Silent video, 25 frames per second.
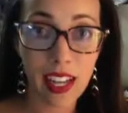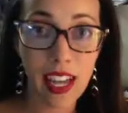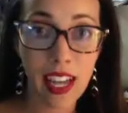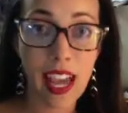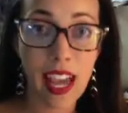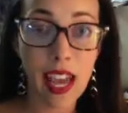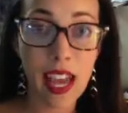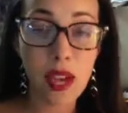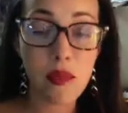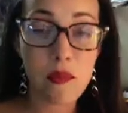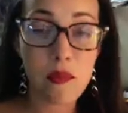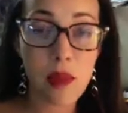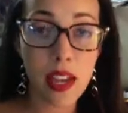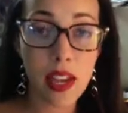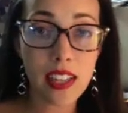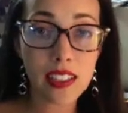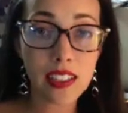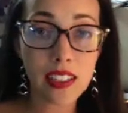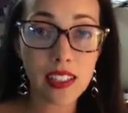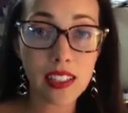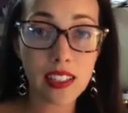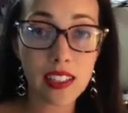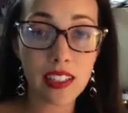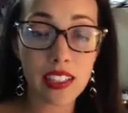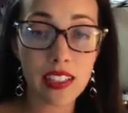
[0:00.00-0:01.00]
And
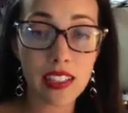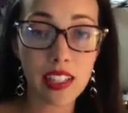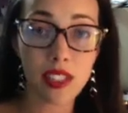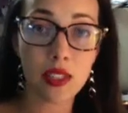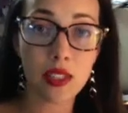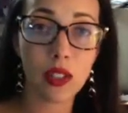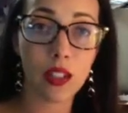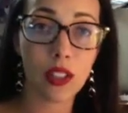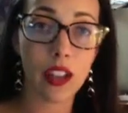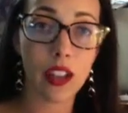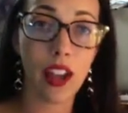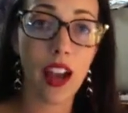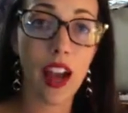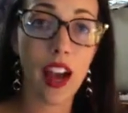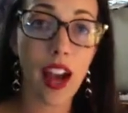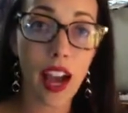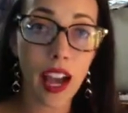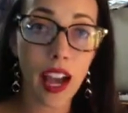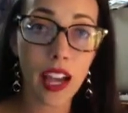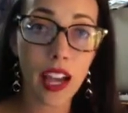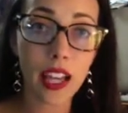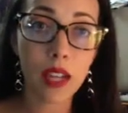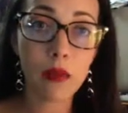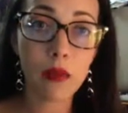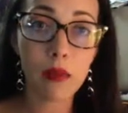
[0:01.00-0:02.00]
basically they took a
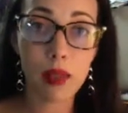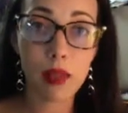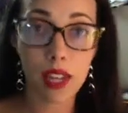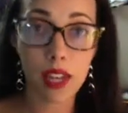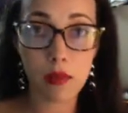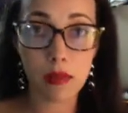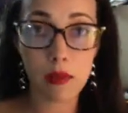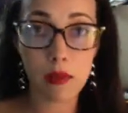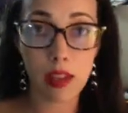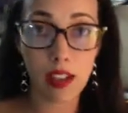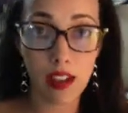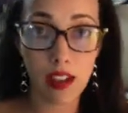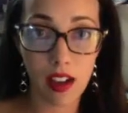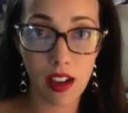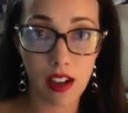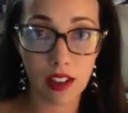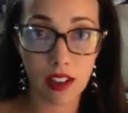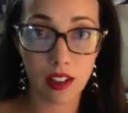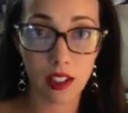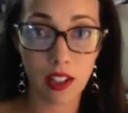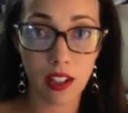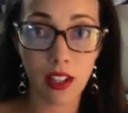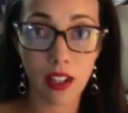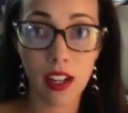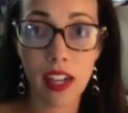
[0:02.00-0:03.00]
high pigment
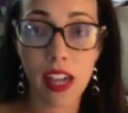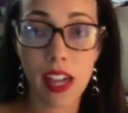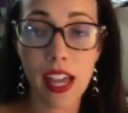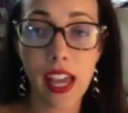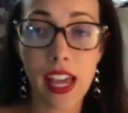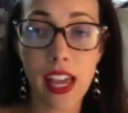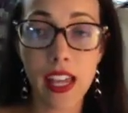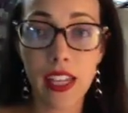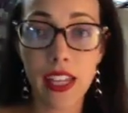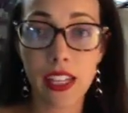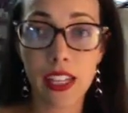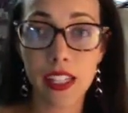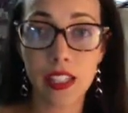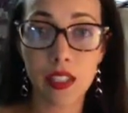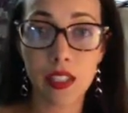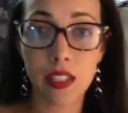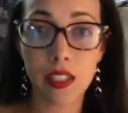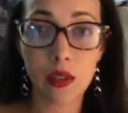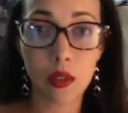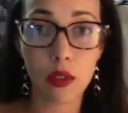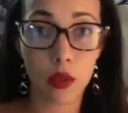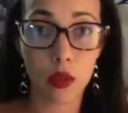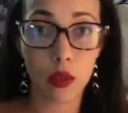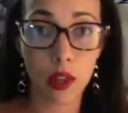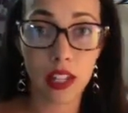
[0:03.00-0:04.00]
color and
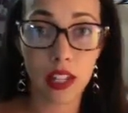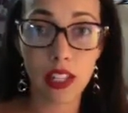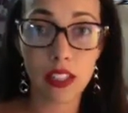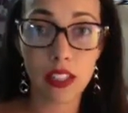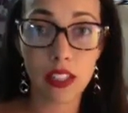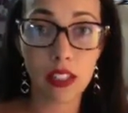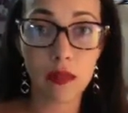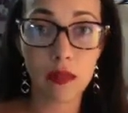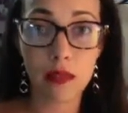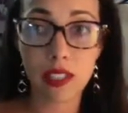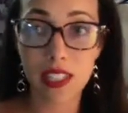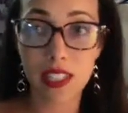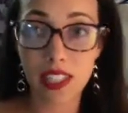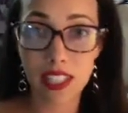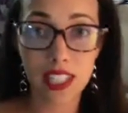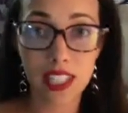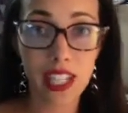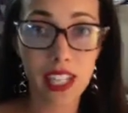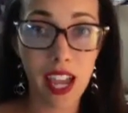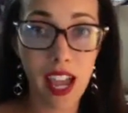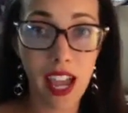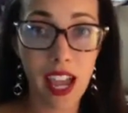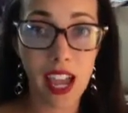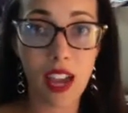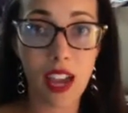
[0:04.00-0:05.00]
created them to
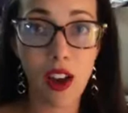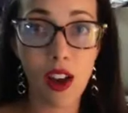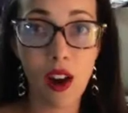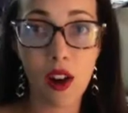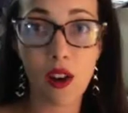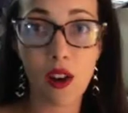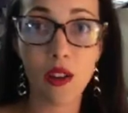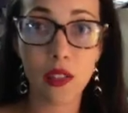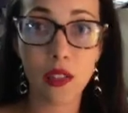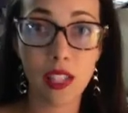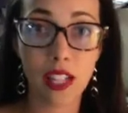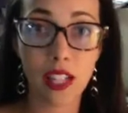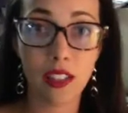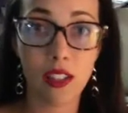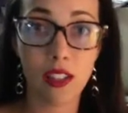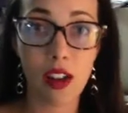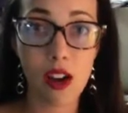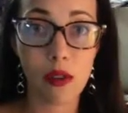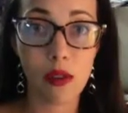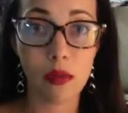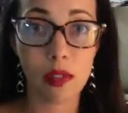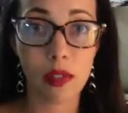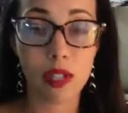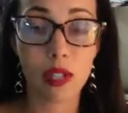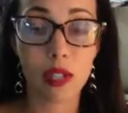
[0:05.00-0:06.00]
stay all day long,
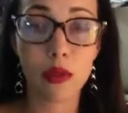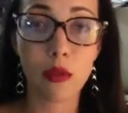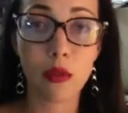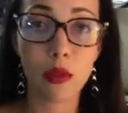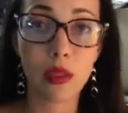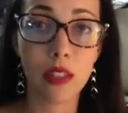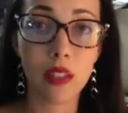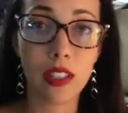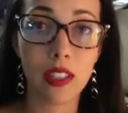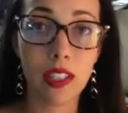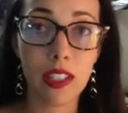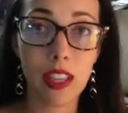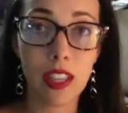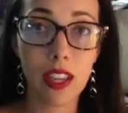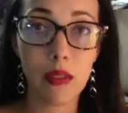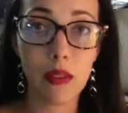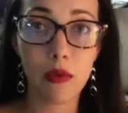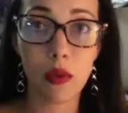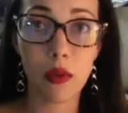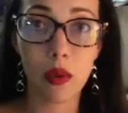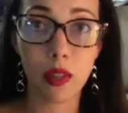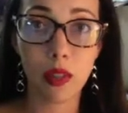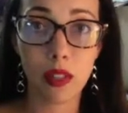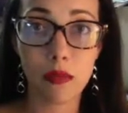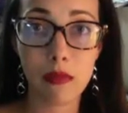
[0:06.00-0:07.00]
which is really
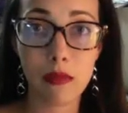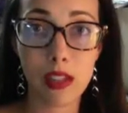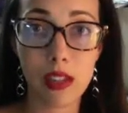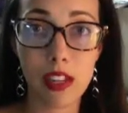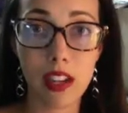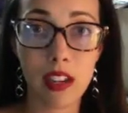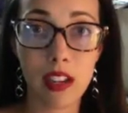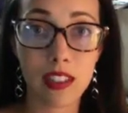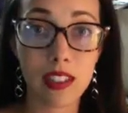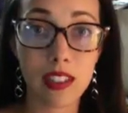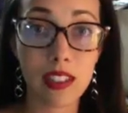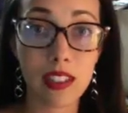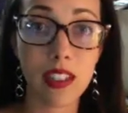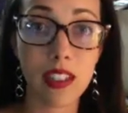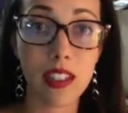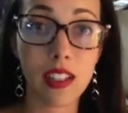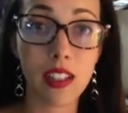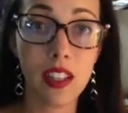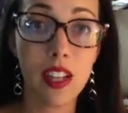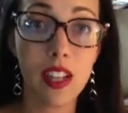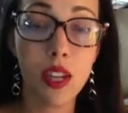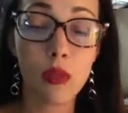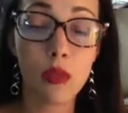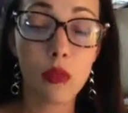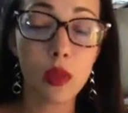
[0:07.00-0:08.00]
important because in the
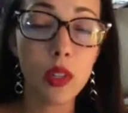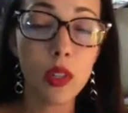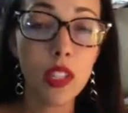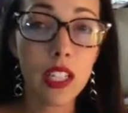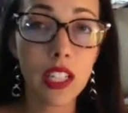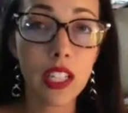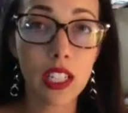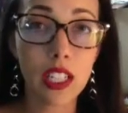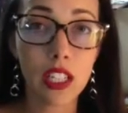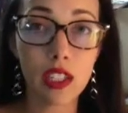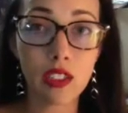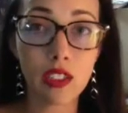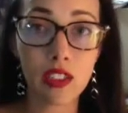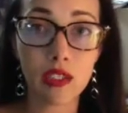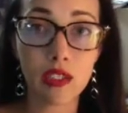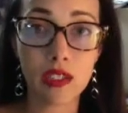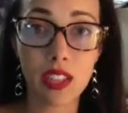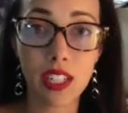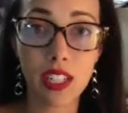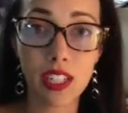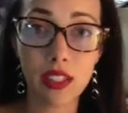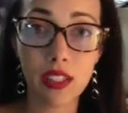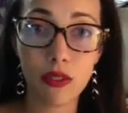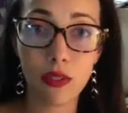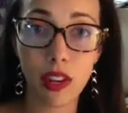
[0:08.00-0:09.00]
beauty industry,
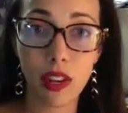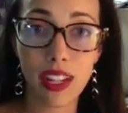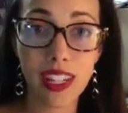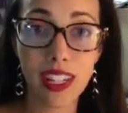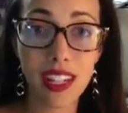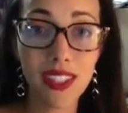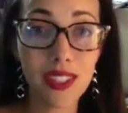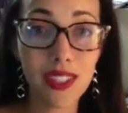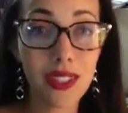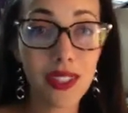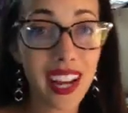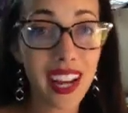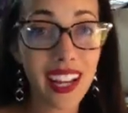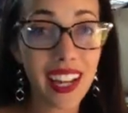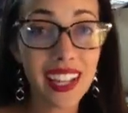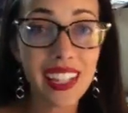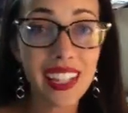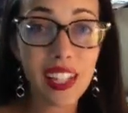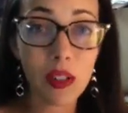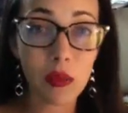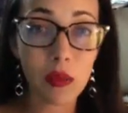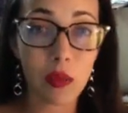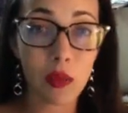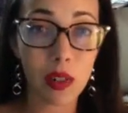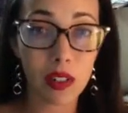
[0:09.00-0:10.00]
right now you kind of get
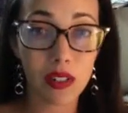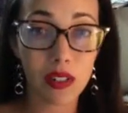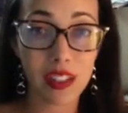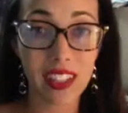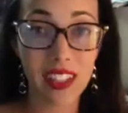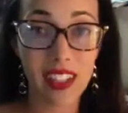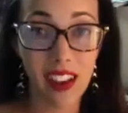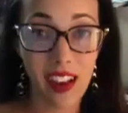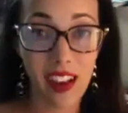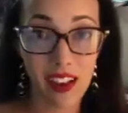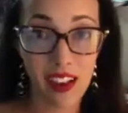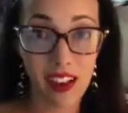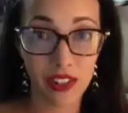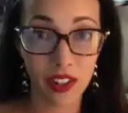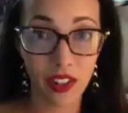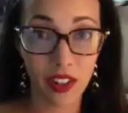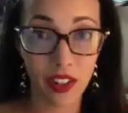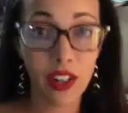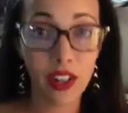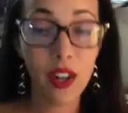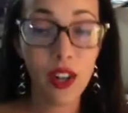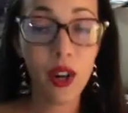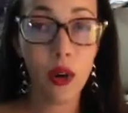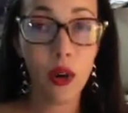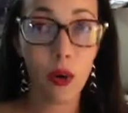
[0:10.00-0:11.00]
one or the other.
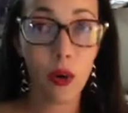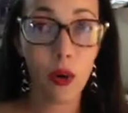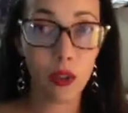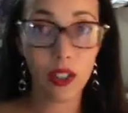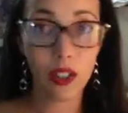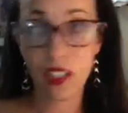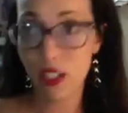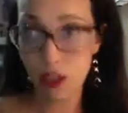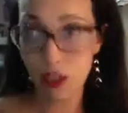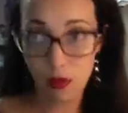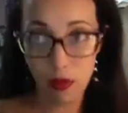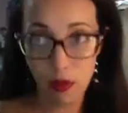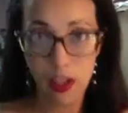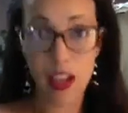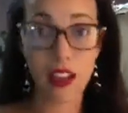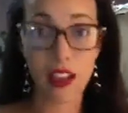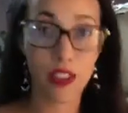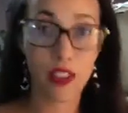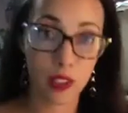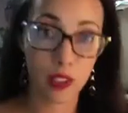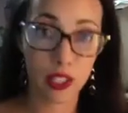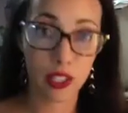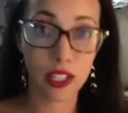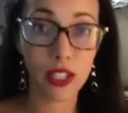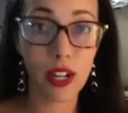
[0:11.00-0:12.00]
Or like you pay
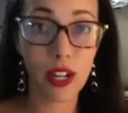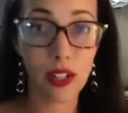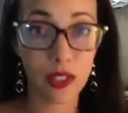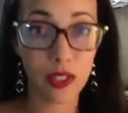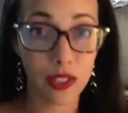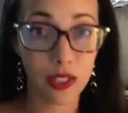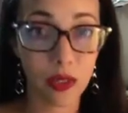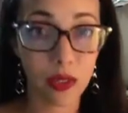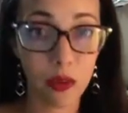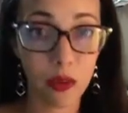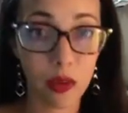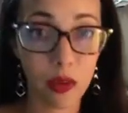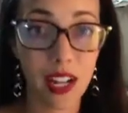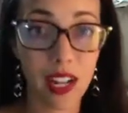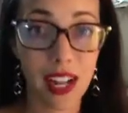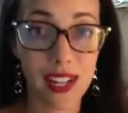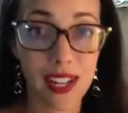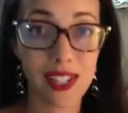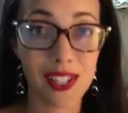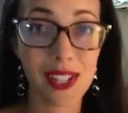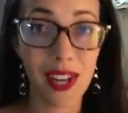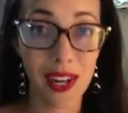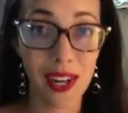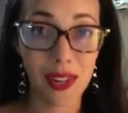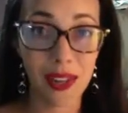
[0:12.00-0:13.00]
$30 for one
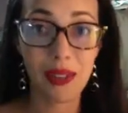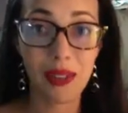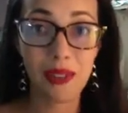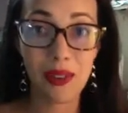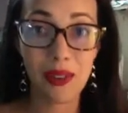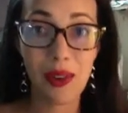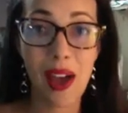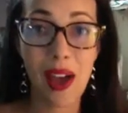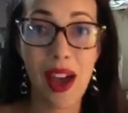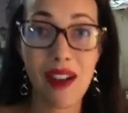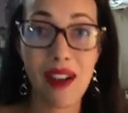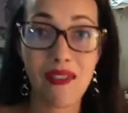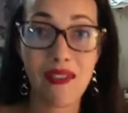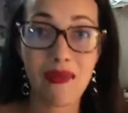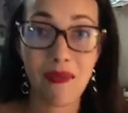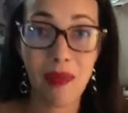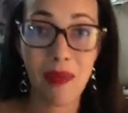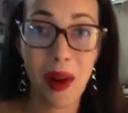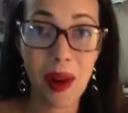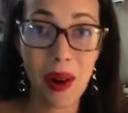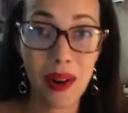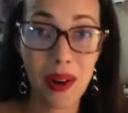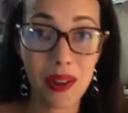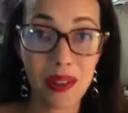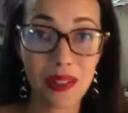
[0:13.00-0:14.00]
eyeshadow if you have
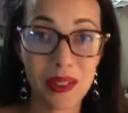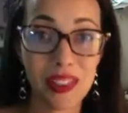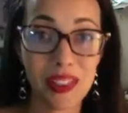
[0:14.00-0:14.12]
both.